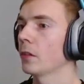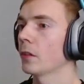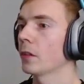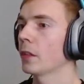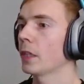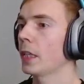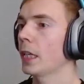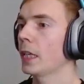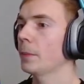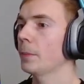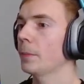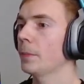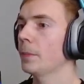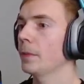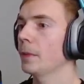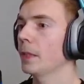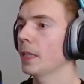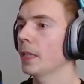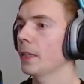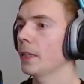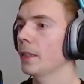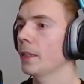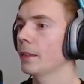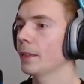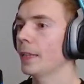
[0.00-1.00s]
Can't
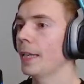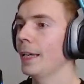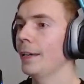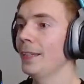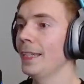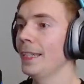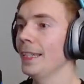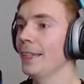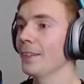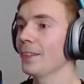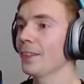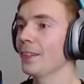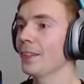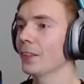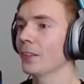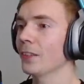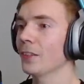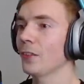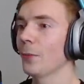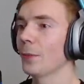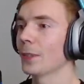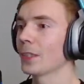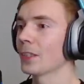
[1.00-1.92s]
he's got so much